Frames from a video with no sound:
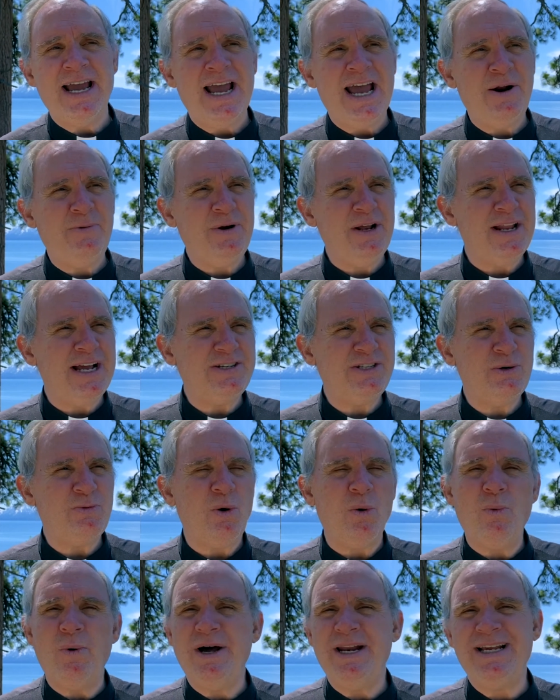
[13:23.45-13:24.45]
and realizing,
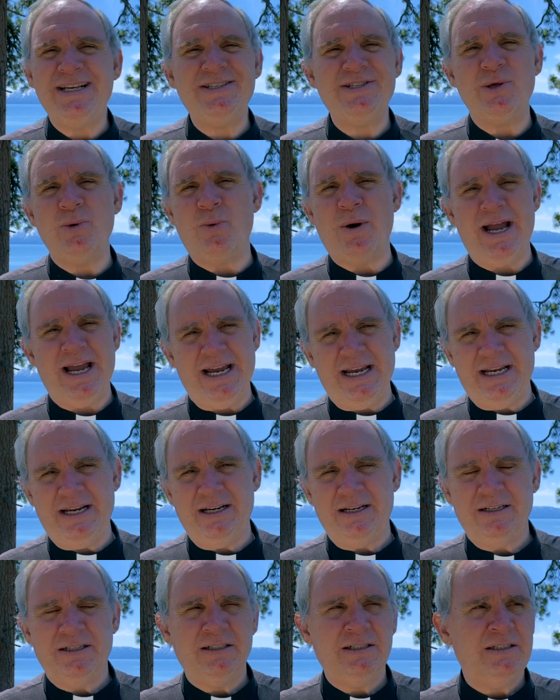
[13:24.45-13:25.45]
well, what is the way?
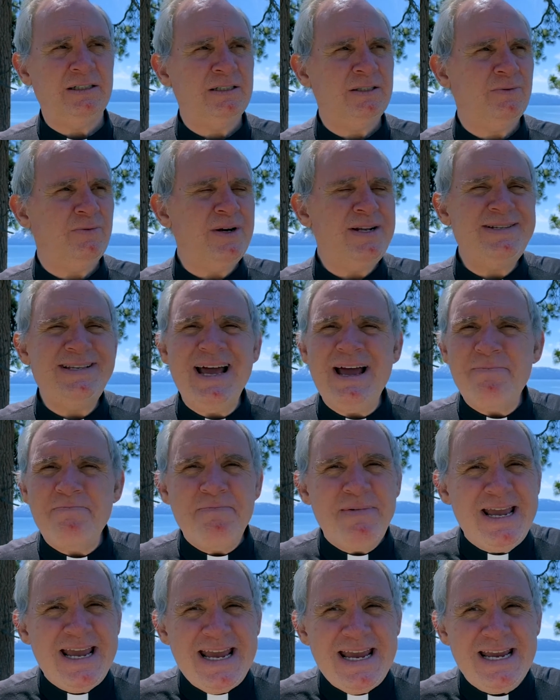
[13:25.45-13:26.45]
What does that
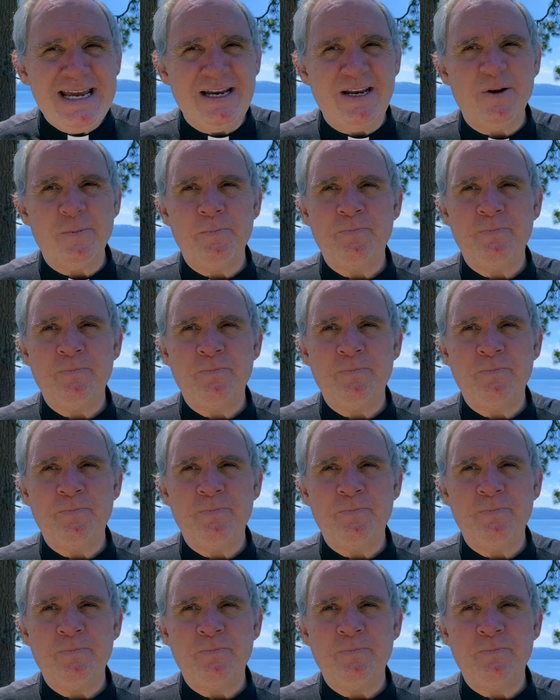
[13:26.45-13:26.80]
mean?